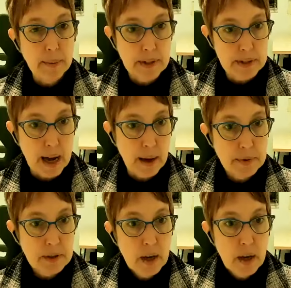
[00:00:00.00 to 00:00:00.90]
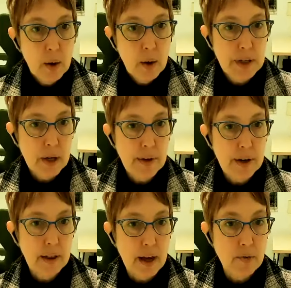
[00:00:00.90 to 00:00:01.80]
of the steps. We know that a
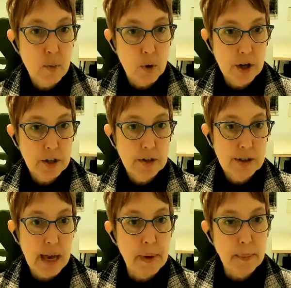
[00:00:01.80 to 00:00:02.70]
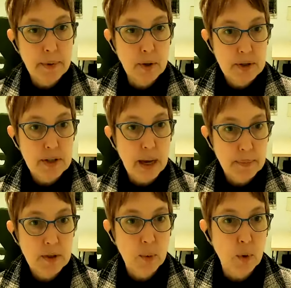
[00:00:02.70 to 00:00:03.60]
lot of workers came up those
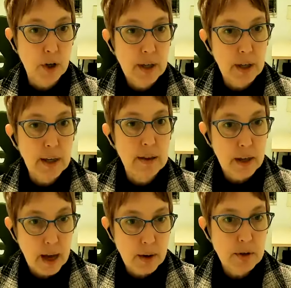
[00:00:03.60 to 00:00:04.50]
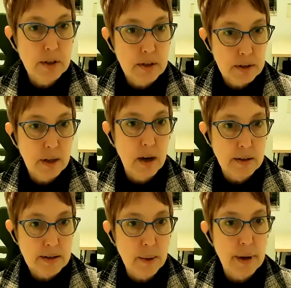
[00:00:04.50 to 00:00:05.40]
steps to work in the houses on
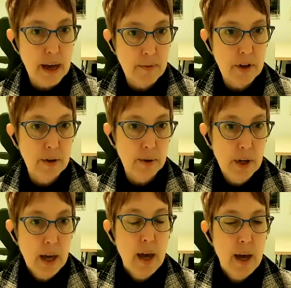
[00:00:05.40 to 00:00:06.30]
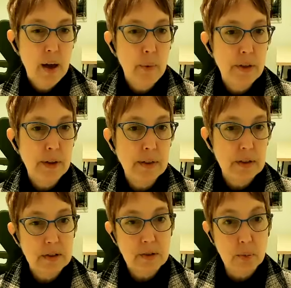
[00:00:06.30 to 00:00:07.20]
Summit Avenue. And we think
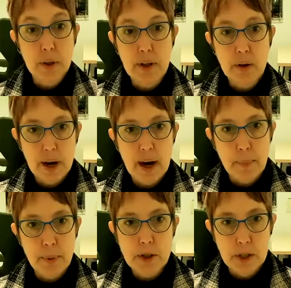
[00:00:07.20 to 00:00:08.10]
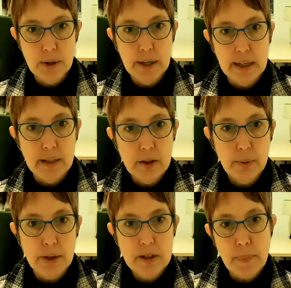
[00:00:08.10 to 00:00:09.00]
this is a really great opportunity to
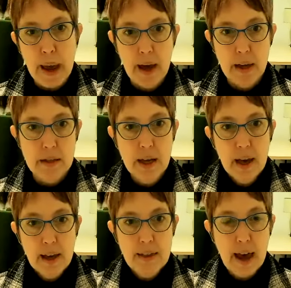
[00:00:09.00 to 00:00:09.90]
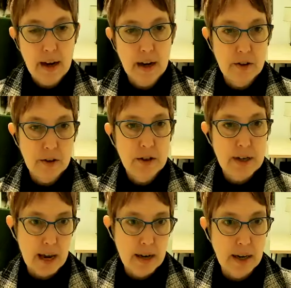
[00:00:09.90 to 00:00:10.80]
expand that
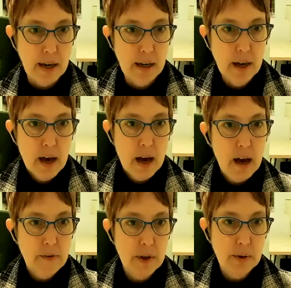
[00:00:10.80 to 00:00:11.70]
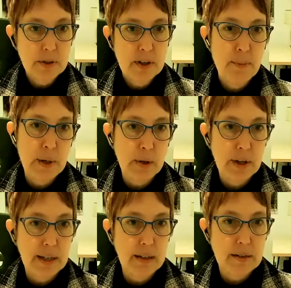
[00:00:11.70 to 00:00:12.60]
understanding of those
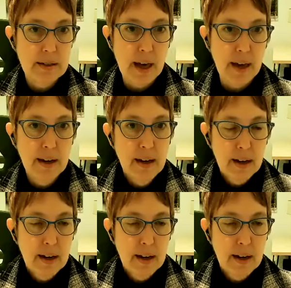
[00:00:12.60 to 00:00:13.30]
communities that